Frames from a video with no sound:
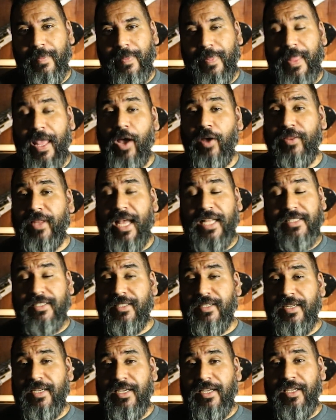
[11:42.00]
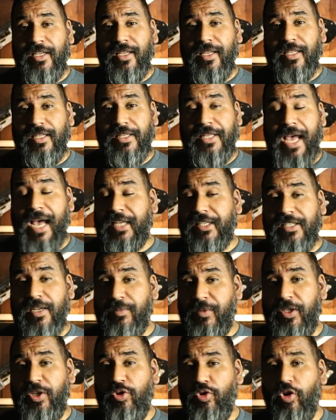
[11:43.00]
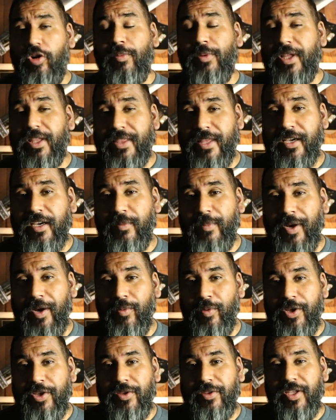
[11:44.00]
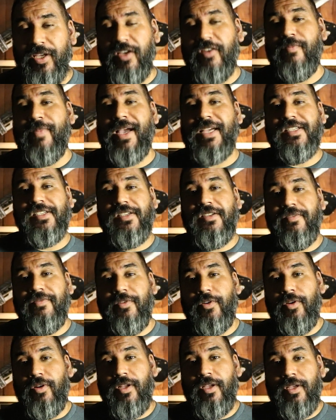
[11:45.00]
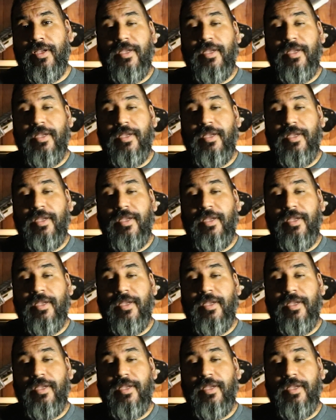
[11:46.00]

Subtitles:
Now, that's not something you normally think about when you think of Mexican food.